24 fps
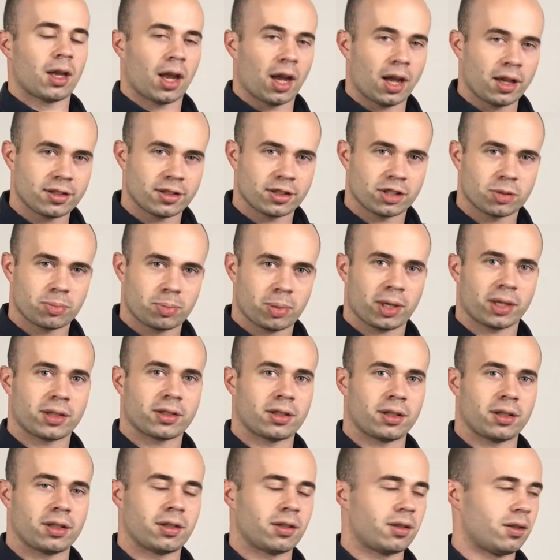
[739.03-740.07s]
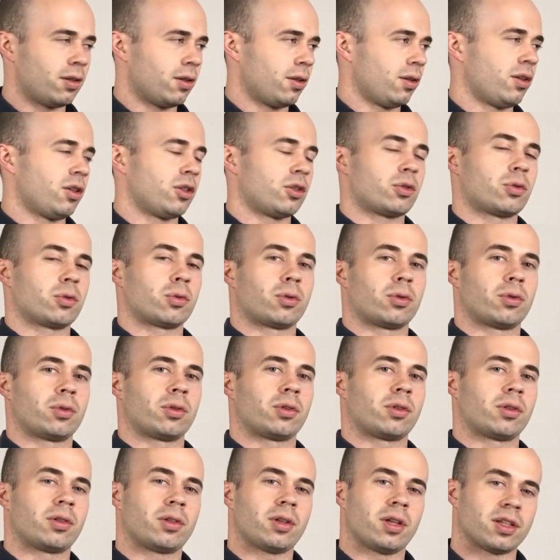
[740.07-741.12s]
As expected, this
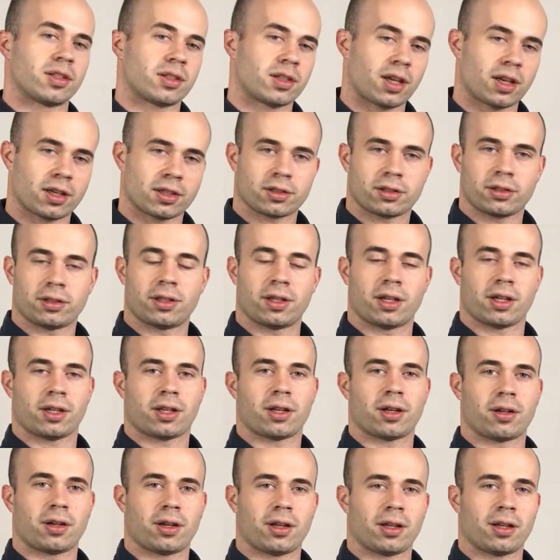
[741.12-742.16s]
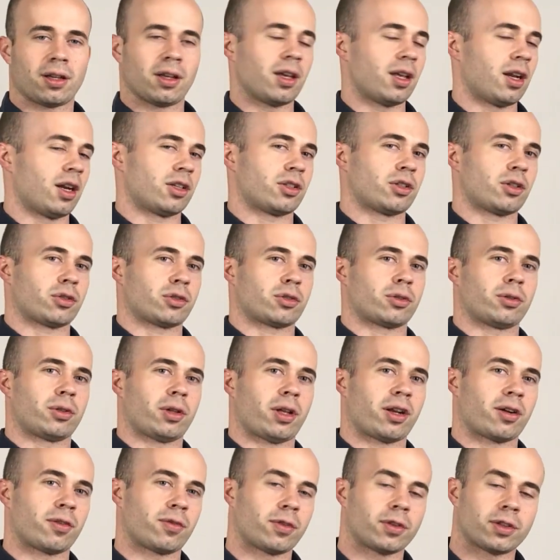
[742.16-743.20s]
sword is excellent at cutting, and it's also a
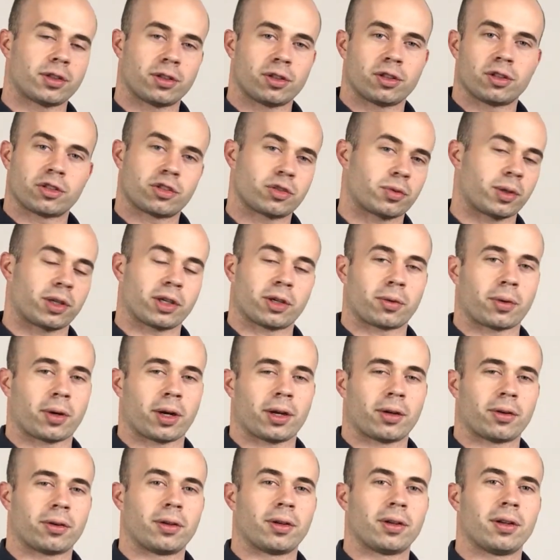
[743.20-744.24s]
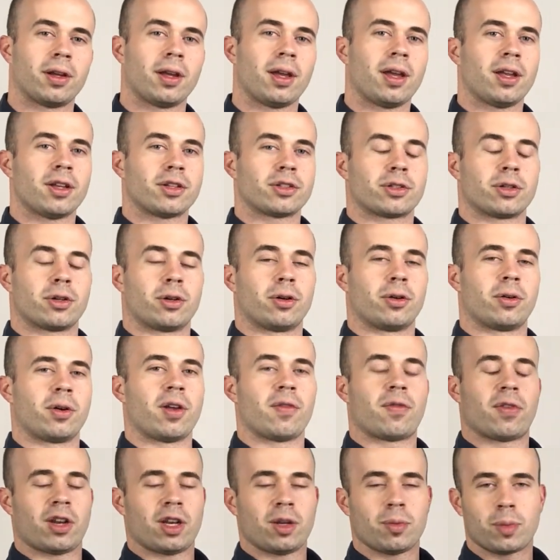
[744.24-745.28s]
lot of fun to swing around. So
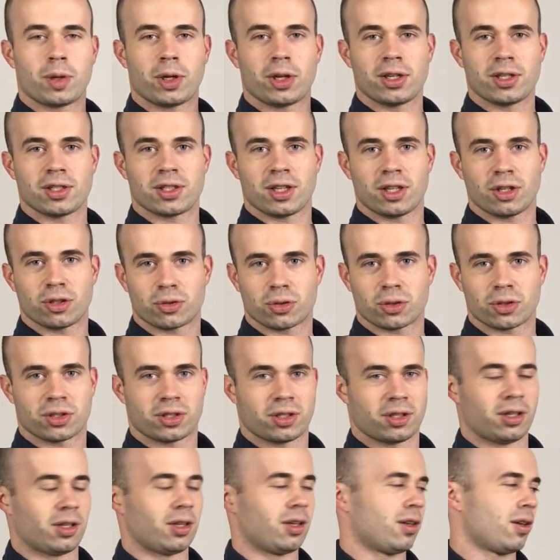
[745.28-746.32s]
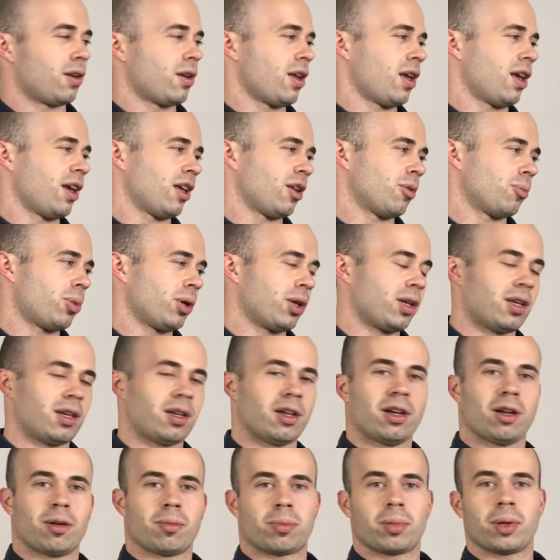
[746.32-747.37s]
if anybody's interested in picking
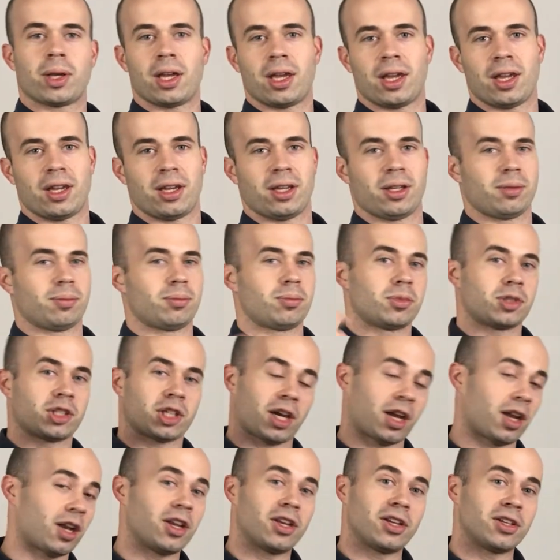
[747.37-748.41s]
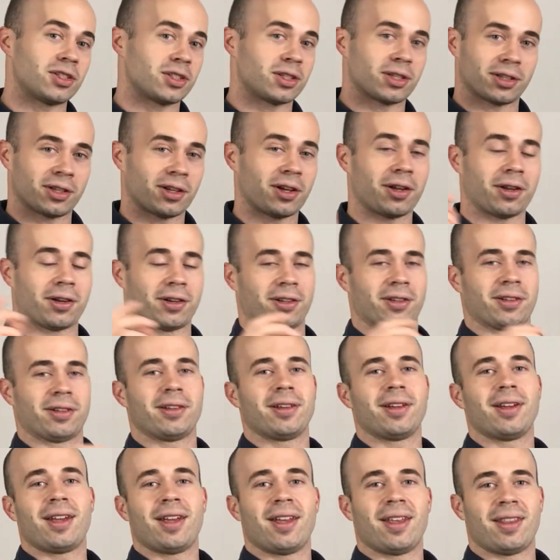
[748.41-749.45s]
up a Chinese katana,
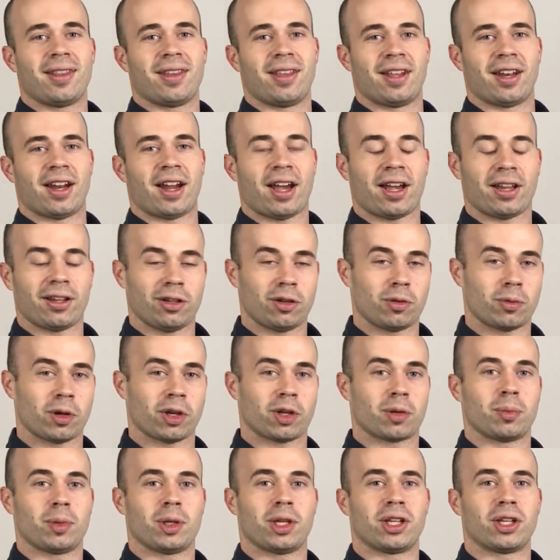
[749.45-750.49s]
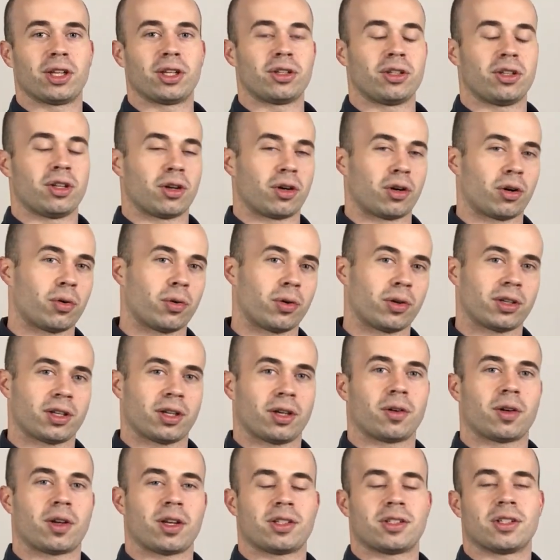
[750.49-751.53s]
then I highly recommend, going to
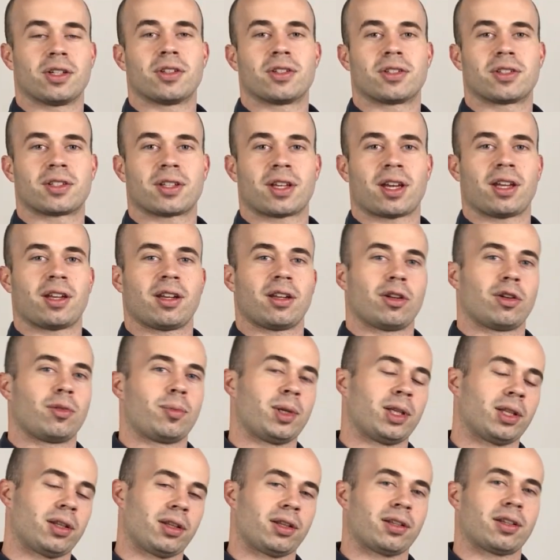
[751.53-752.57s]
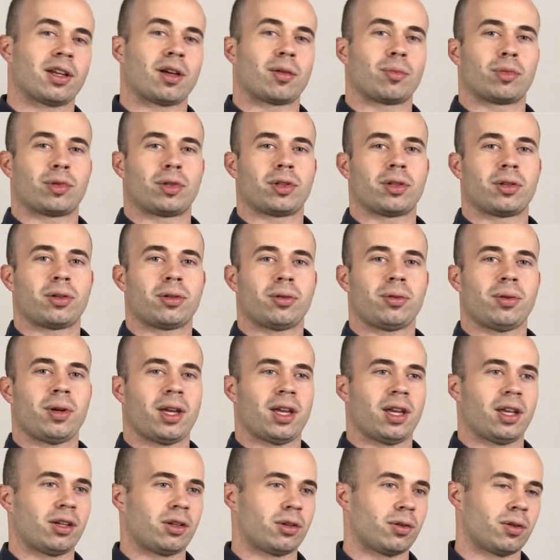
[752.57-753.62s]
LK Chen's site. It'll be linked down below,
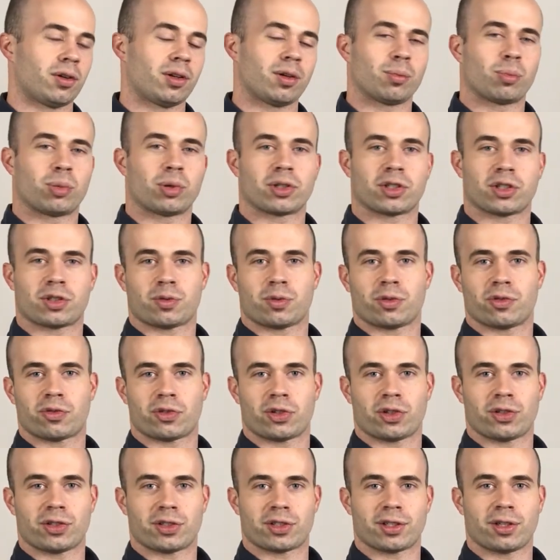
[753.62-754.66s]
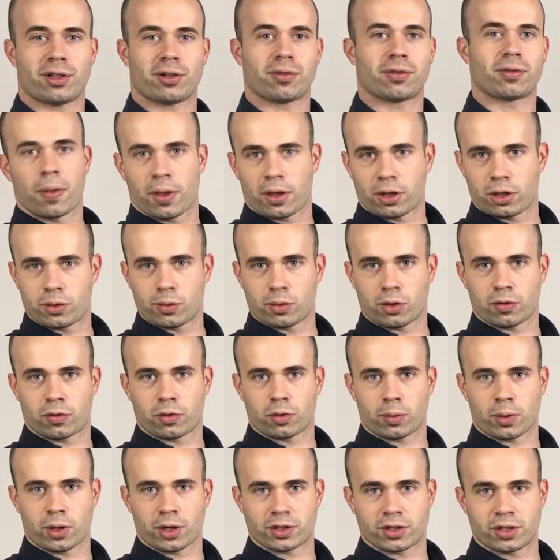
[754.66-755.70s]
and go ahead and purchase one for yourself. Thank you all for
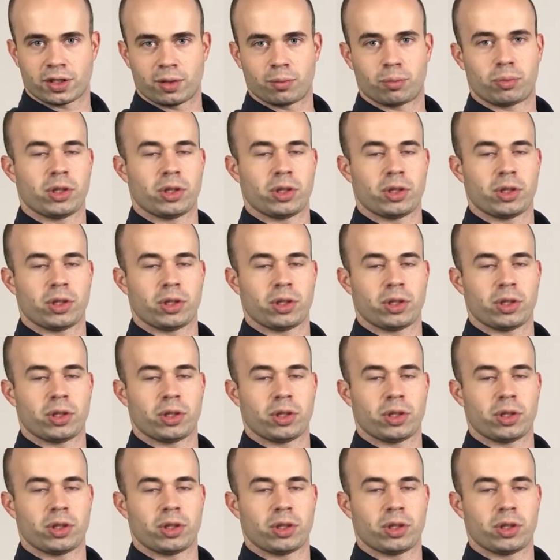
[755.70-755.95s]
watching.